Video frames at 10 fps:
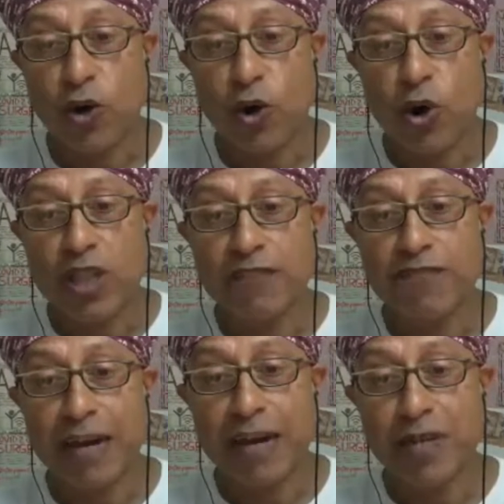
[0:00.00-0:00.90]
all the
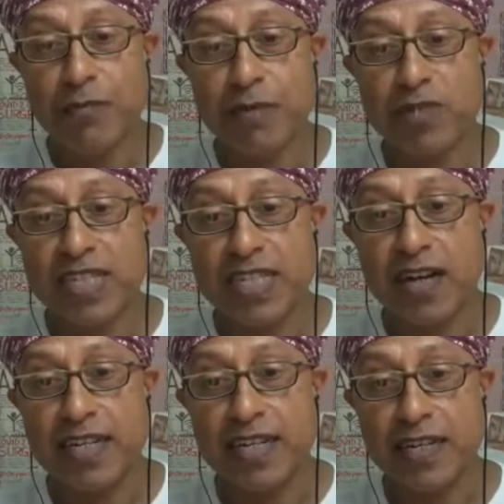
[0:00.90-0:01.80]
family members
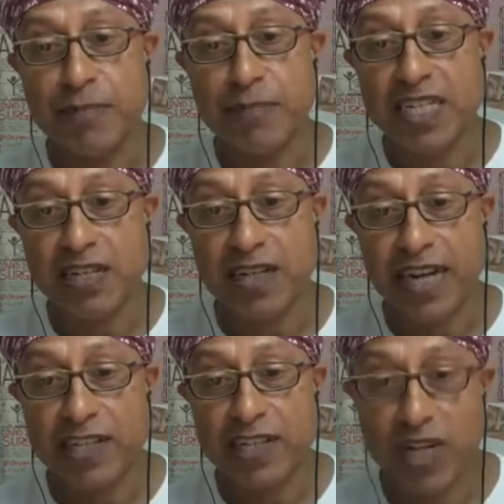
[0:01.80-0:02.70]
started beating her
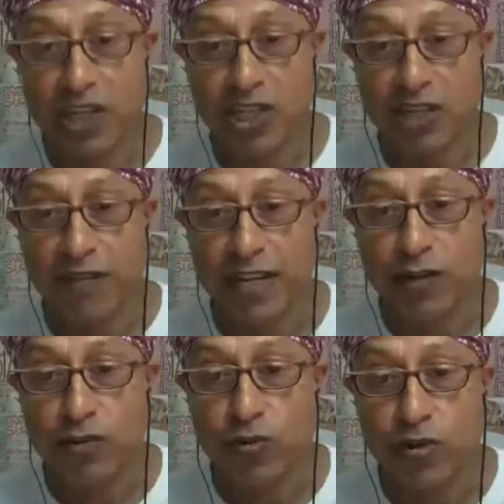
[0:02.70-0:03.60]
as soon as she went
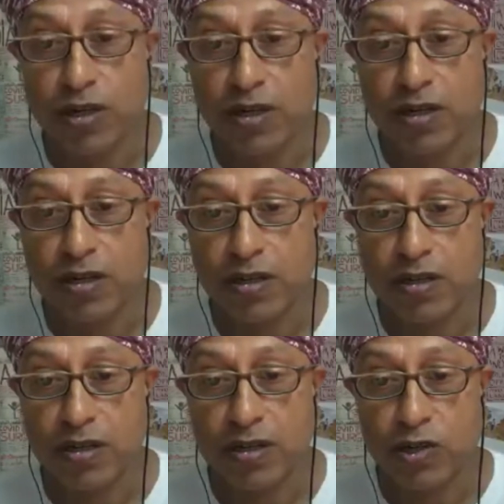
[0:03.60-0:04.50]
to
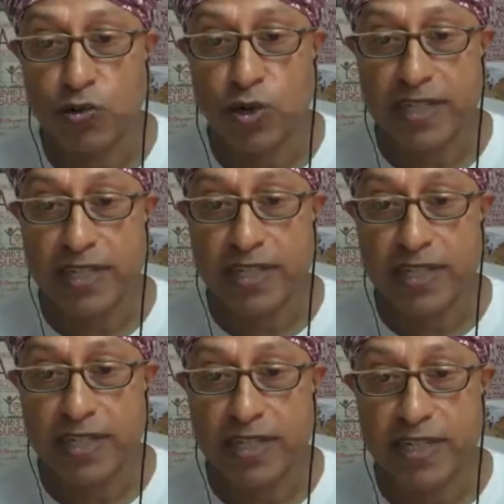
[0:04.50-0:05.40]
do her
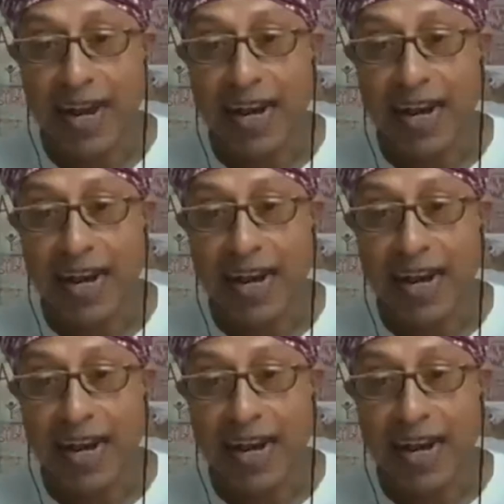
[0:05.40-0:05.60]
session.